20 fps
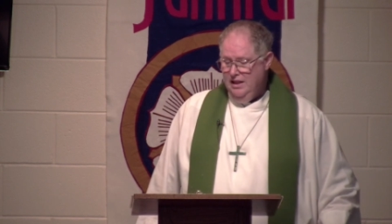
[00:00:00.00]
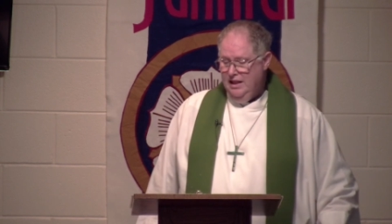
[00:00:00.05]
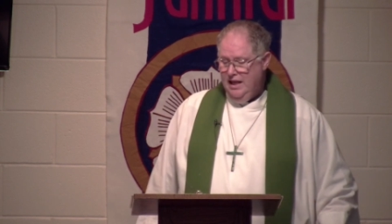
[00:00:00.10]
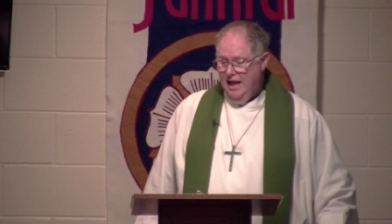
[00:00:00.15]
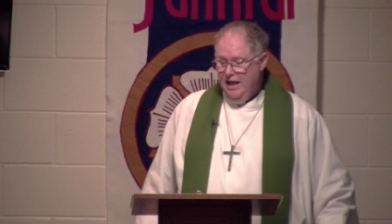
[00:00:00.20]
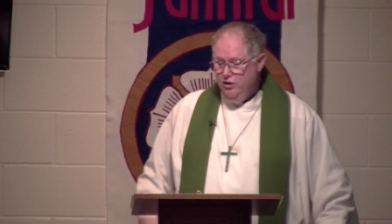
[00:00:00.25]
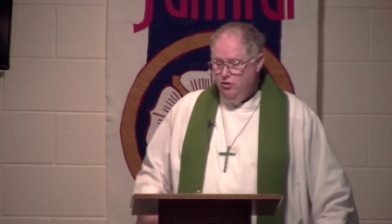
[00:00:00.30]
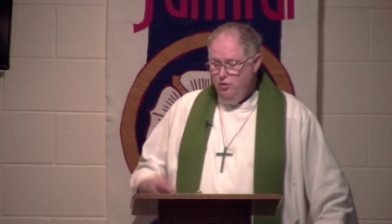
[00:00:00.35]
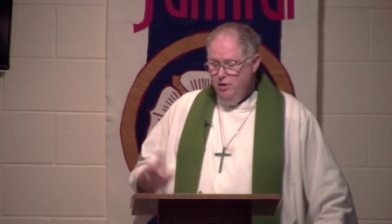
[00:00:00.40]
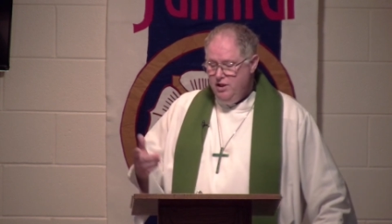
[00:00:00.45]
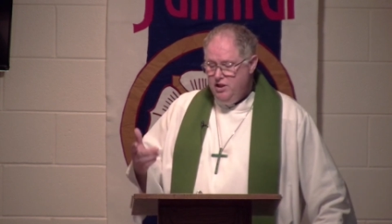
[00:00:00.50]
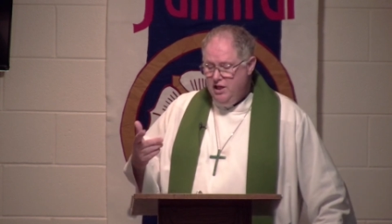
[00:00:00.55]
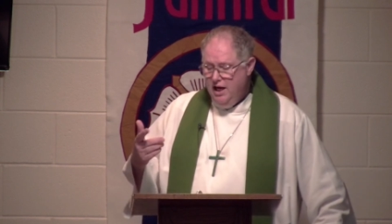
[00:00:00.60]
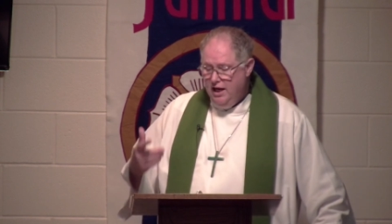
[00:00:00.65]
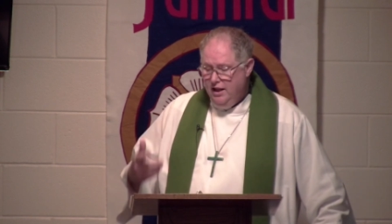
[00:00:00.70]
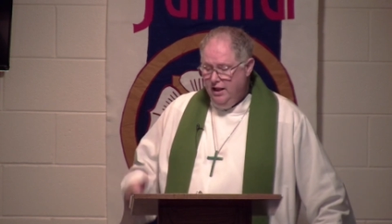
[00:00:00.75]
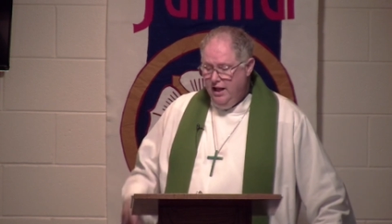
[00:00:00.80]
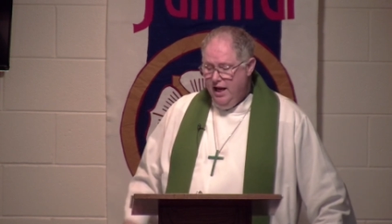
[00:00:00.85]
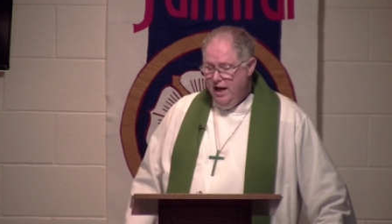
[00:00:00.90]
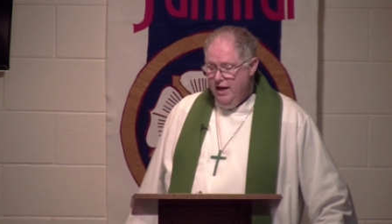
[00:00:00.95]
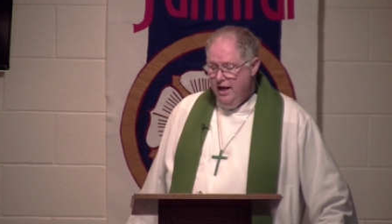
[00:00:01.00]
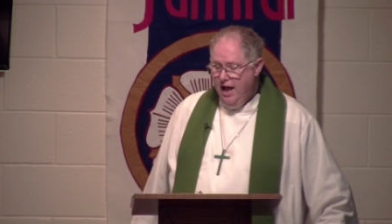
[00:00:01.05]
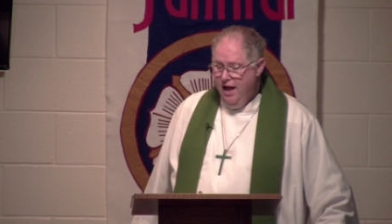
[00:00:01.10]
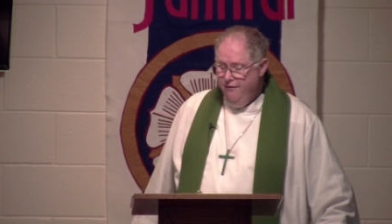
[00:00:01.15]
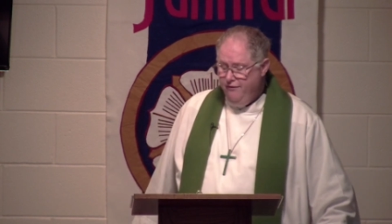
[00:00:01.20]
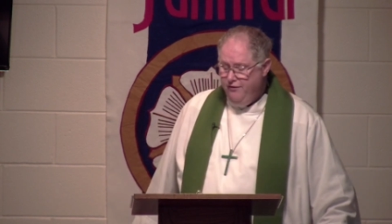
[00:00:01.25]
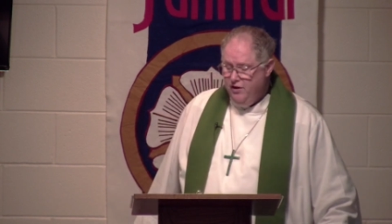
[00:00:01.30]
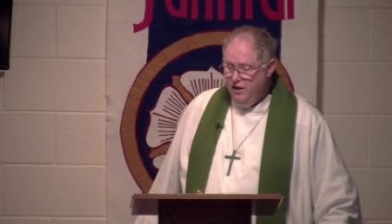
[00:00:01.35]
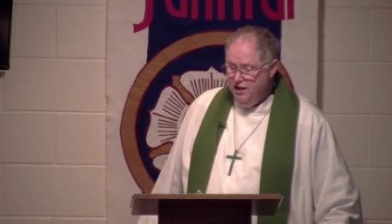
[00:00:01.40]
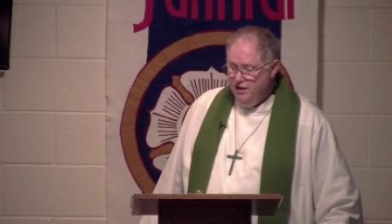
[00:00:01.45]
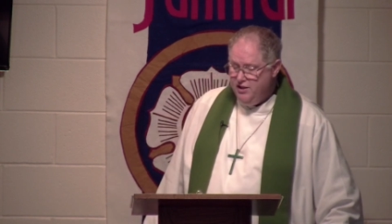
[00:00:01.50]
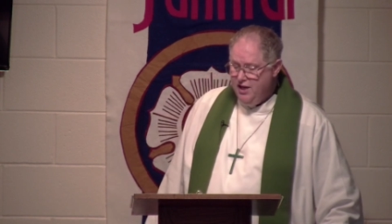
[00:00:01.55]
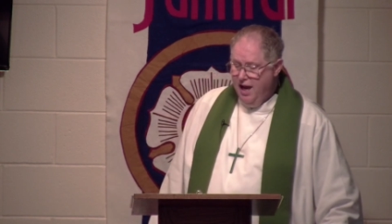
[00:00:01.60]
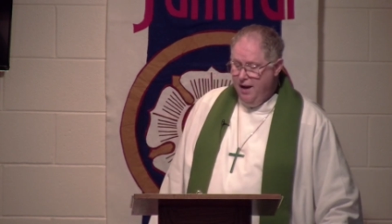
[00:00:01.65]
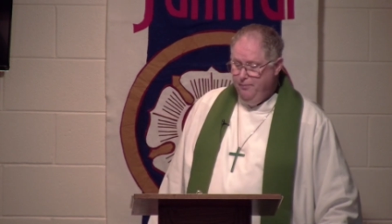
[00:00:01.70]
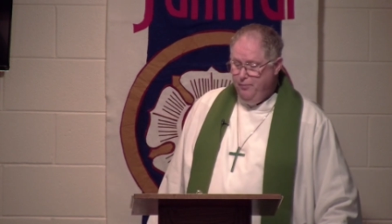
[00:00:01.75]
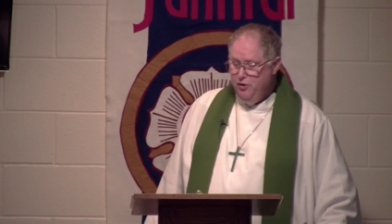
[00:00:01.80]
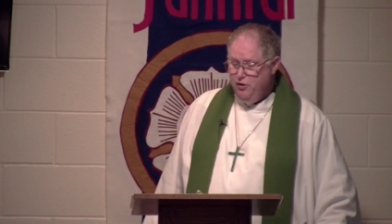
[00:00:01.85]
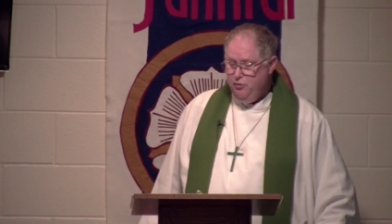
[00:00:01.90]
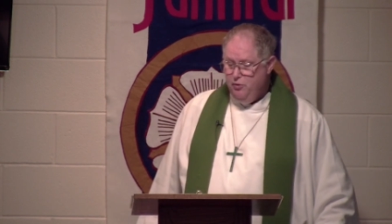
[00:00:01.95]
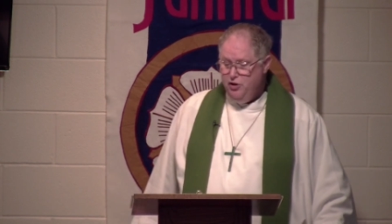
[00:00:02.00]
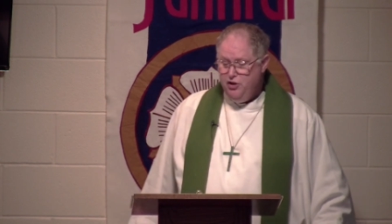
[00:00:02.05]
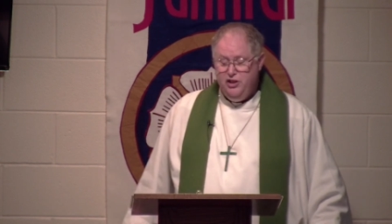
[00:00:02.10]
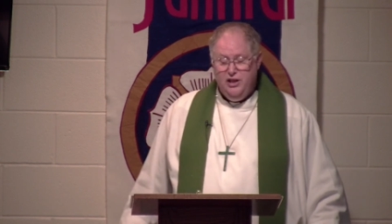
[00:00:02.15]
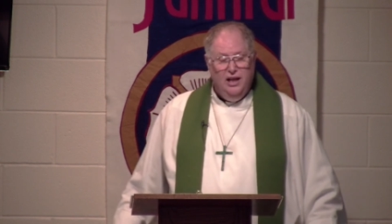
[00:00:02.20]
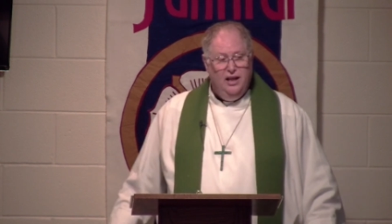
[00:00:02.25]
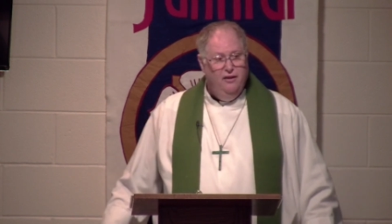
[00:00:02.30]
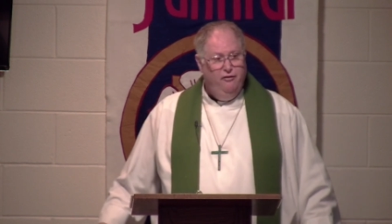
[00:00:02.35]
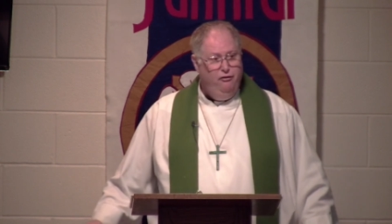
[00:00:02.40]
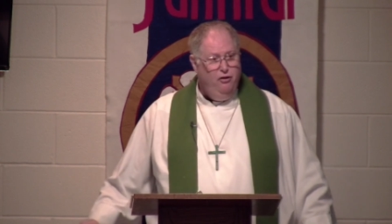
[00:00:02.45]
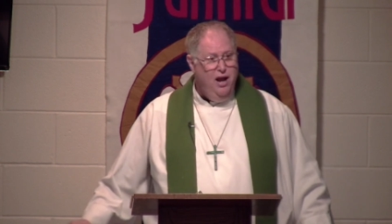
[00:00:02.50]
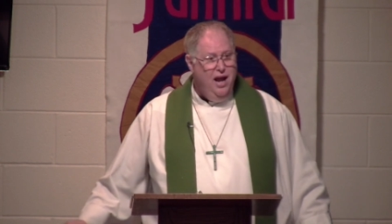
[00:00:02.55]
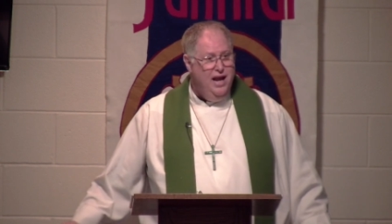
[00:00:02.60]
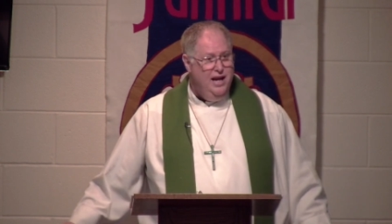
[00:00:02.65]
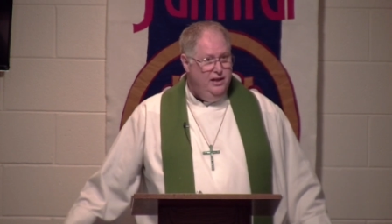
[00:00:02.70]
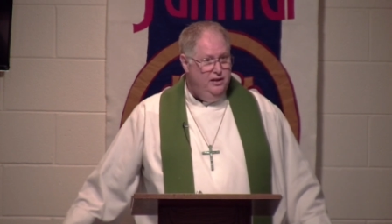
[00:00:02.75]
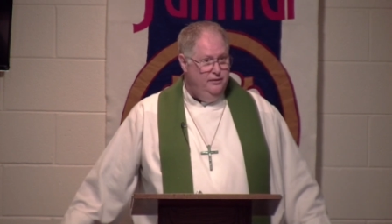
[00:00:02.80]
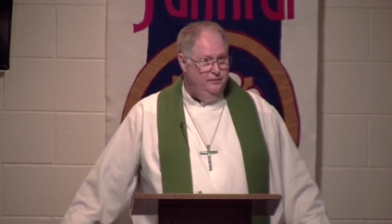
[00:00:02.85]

Interestingly enough, the disciples were still afraid.